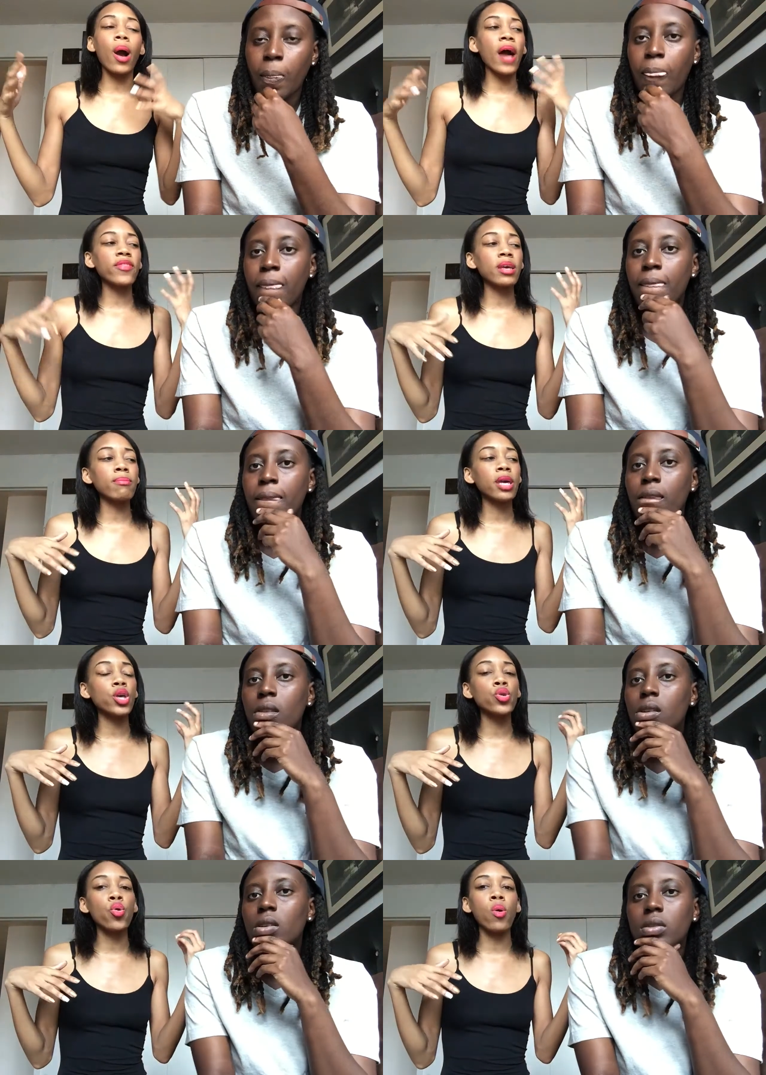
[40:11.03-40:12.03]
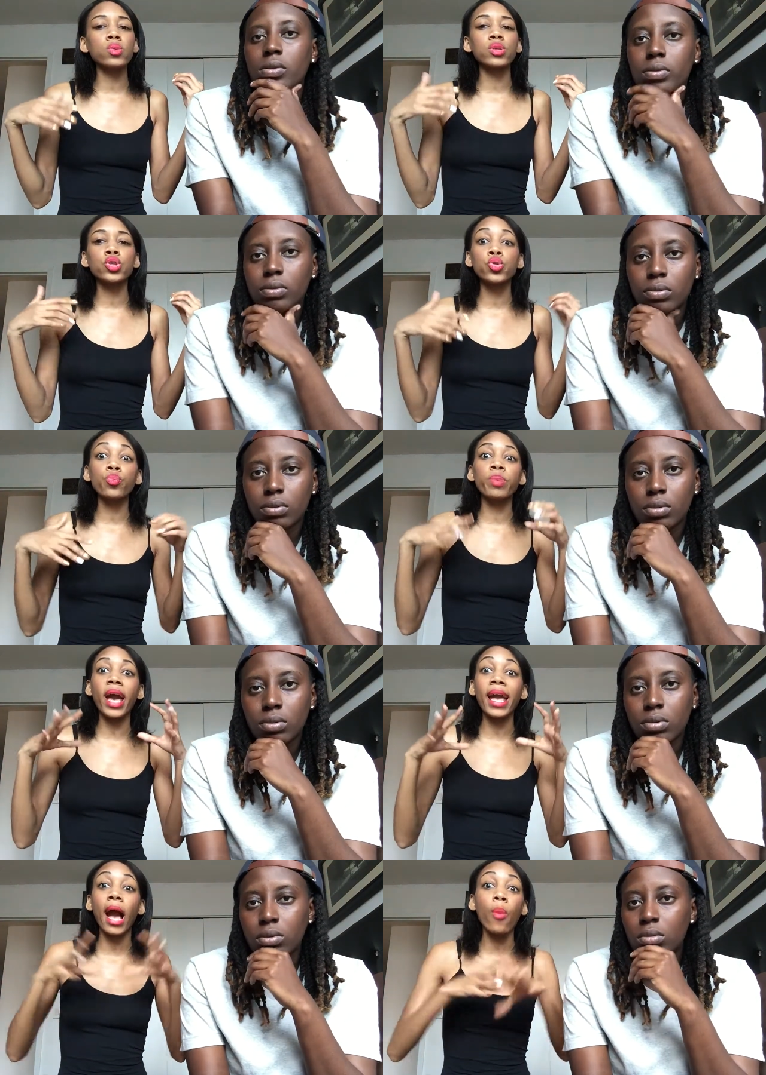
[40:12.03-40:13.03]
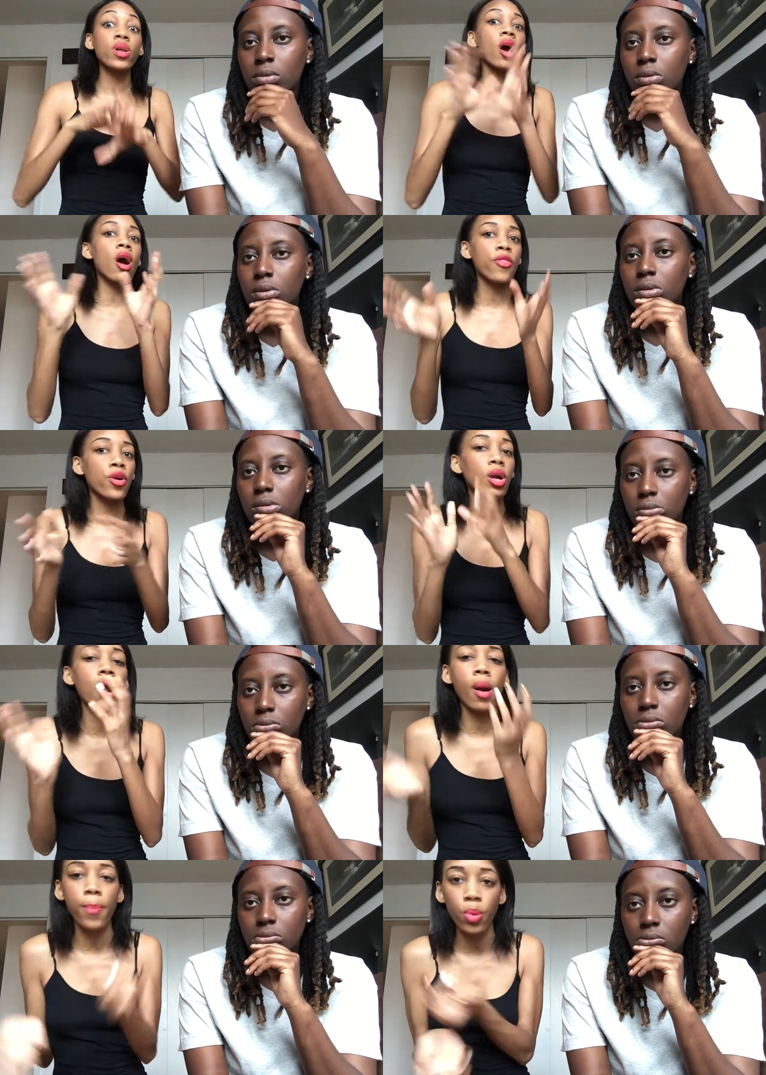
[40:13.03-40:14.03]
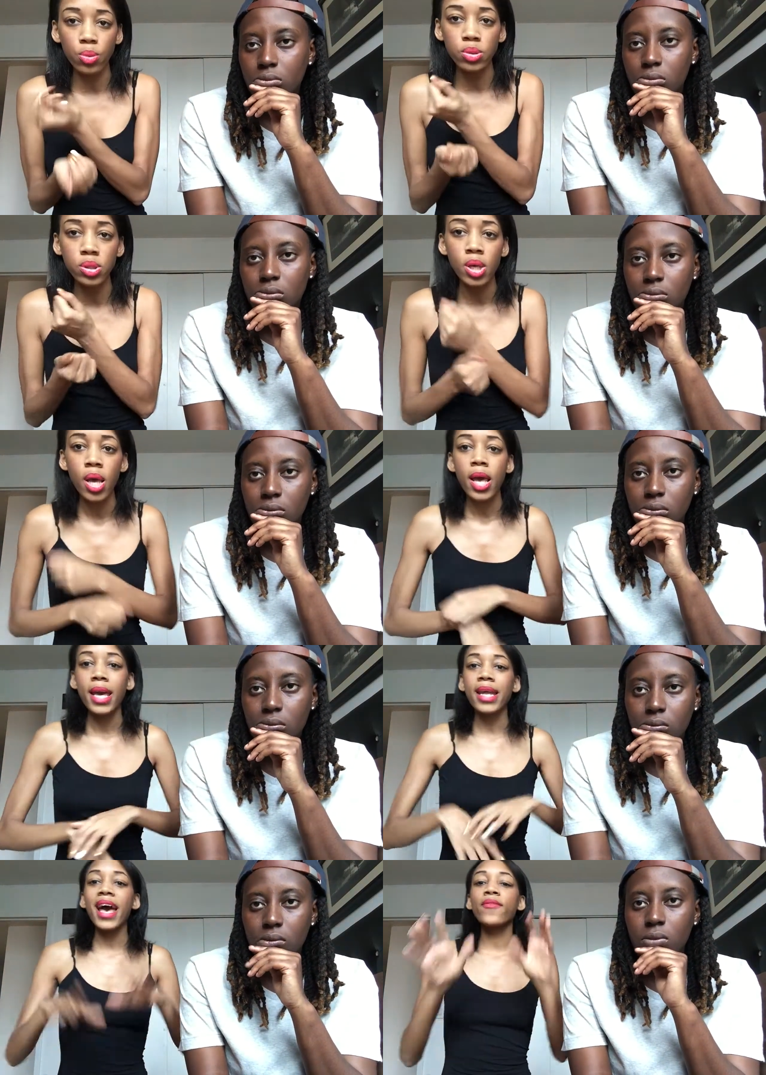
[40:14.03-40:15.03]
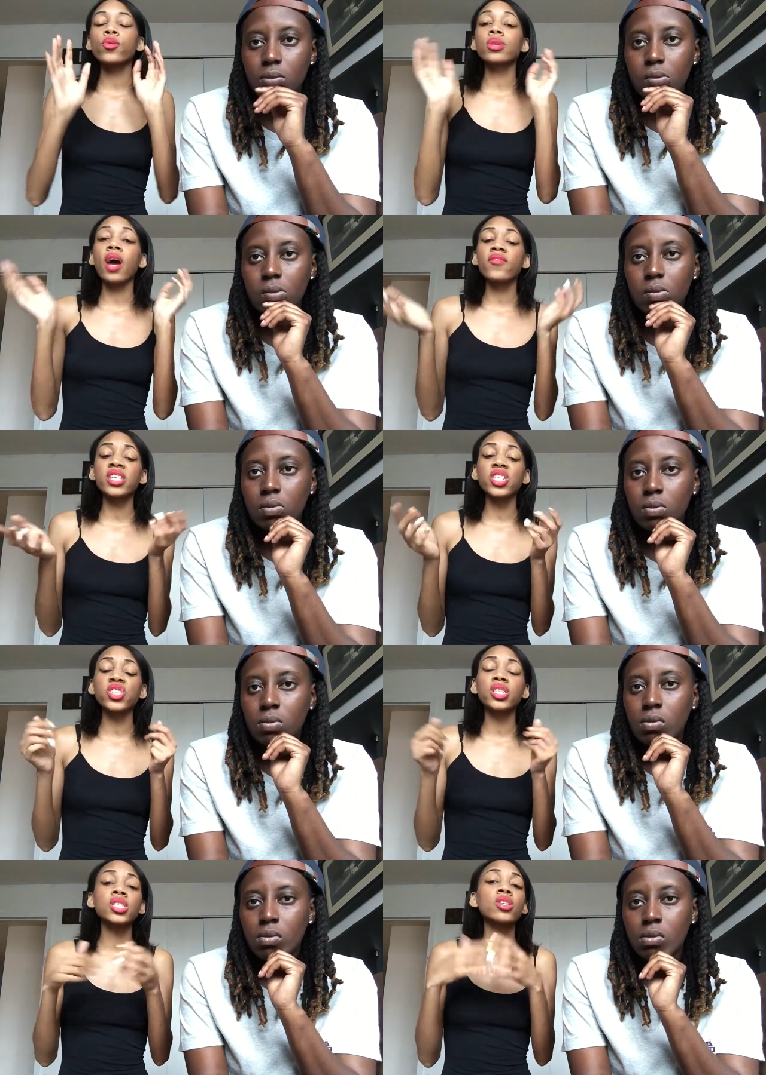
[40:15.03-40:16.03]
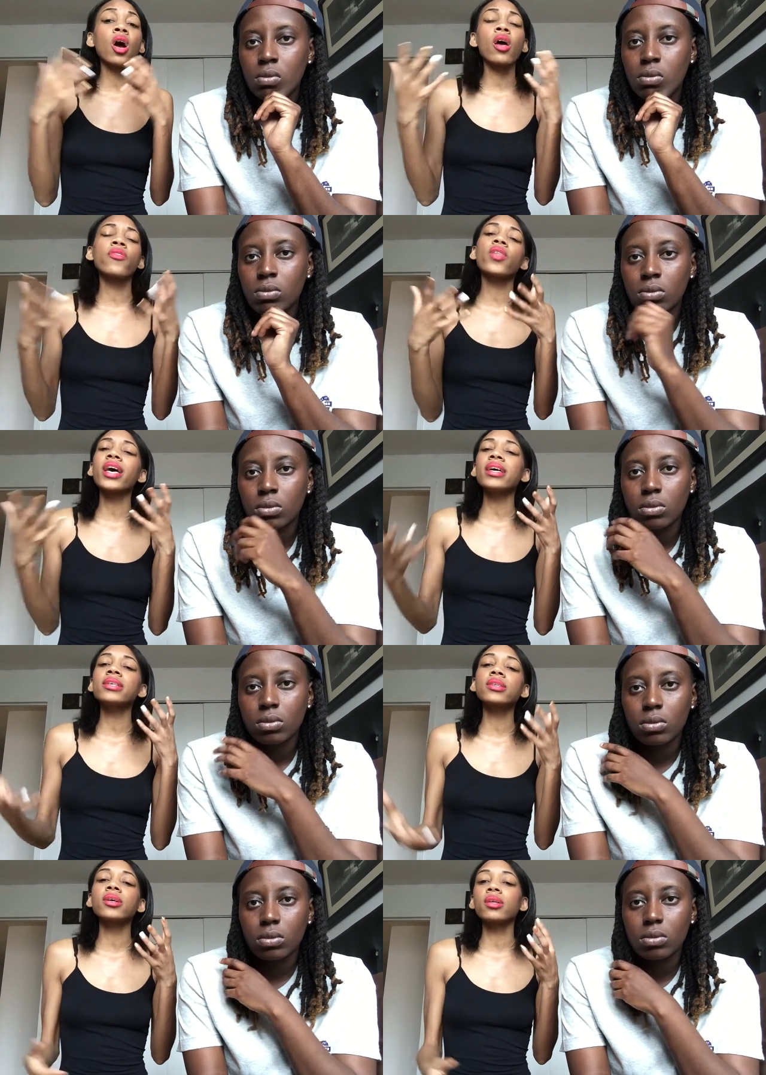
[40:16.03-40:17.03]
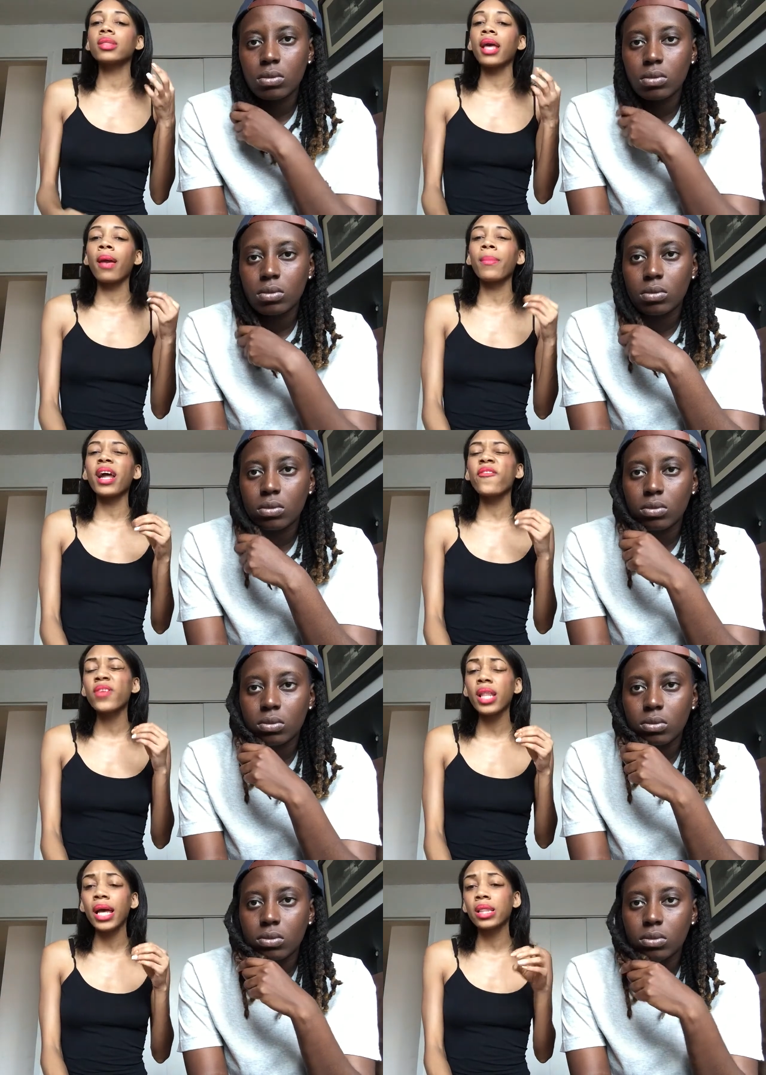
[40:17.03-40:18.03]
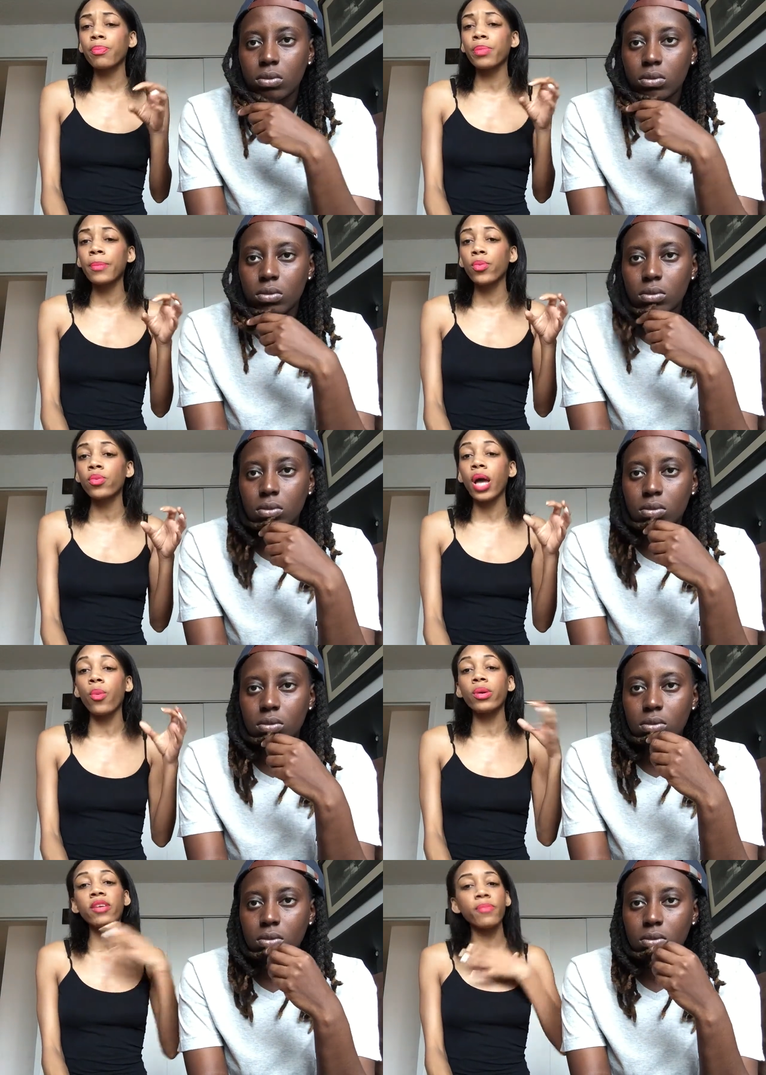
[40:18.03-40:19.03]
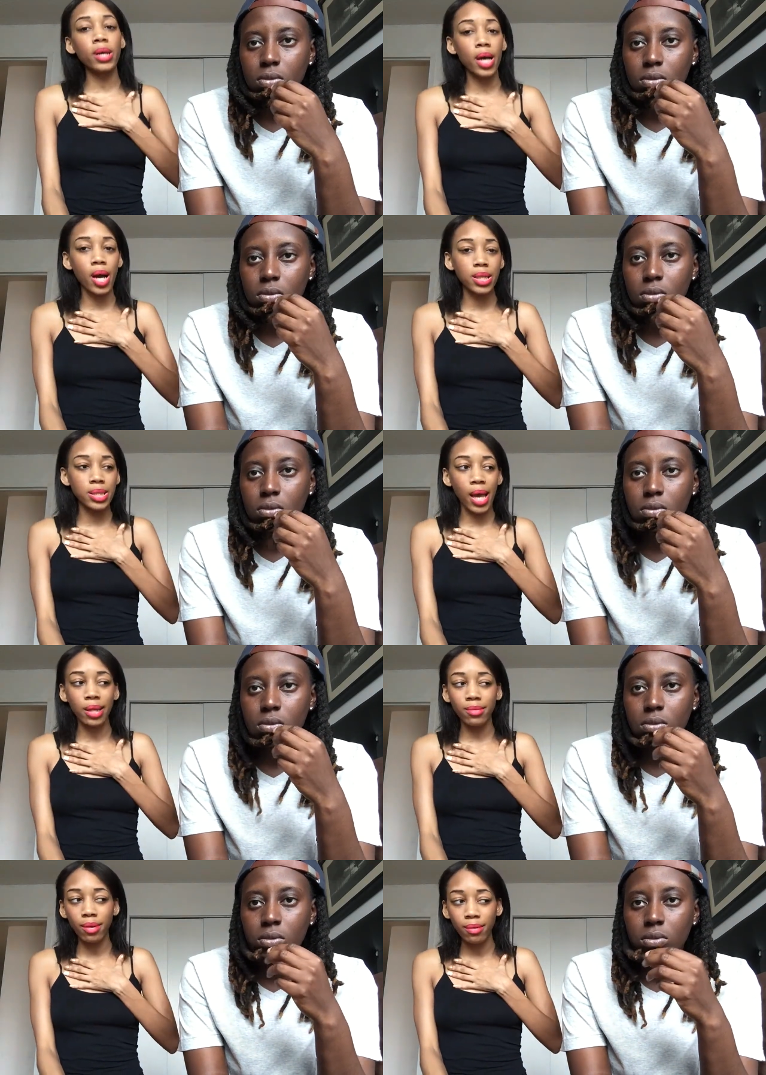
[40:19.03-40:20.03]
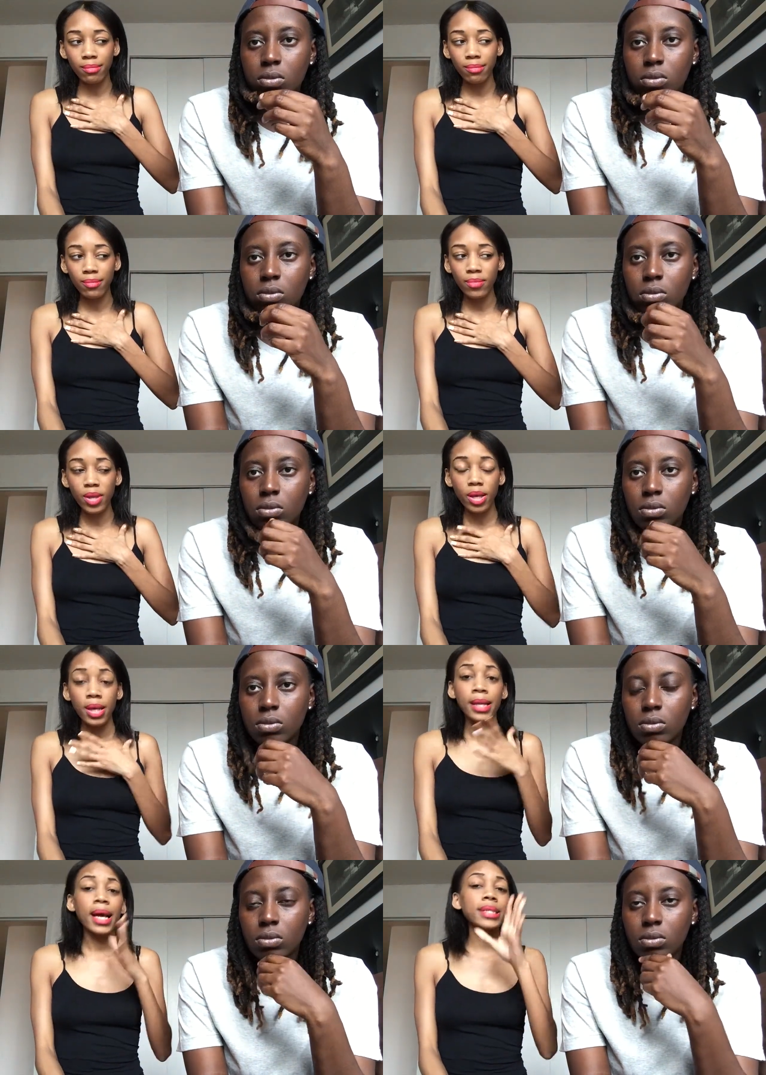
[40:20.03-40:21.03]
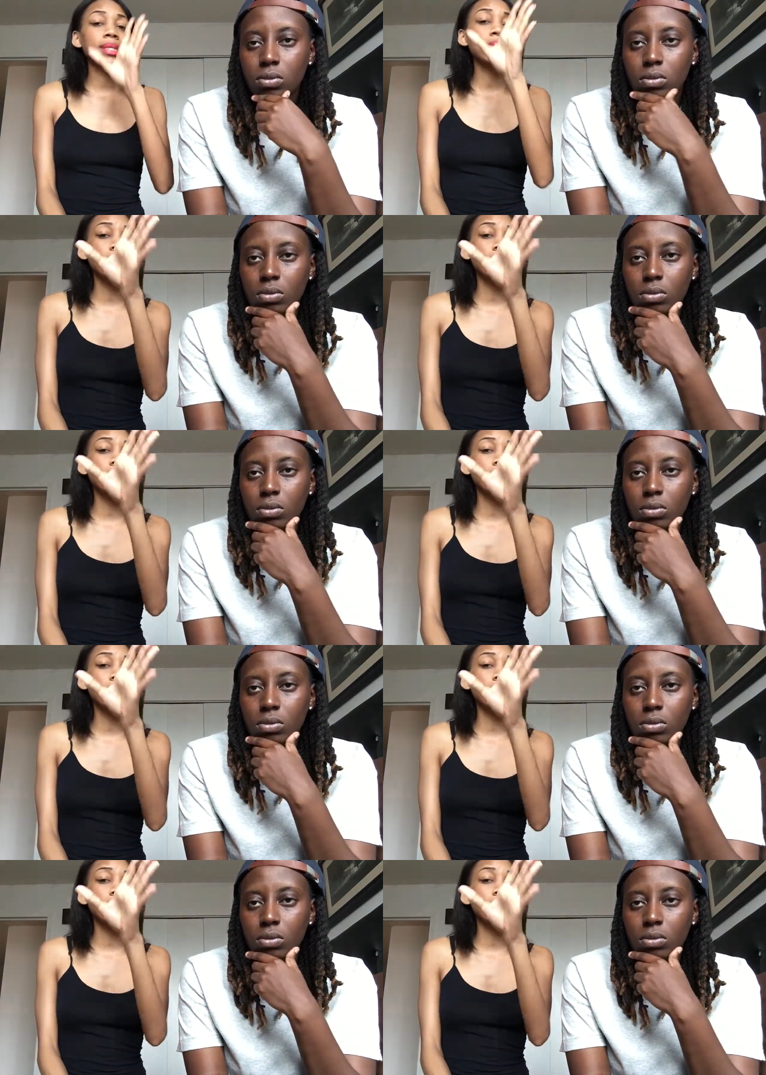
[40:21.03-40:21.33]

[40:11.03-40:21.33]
Speaker 1: I think me and you always want to do, hang out with other couples and have those conversations, and, and that is a good thing. But I feel like the people that we've been contacting, not to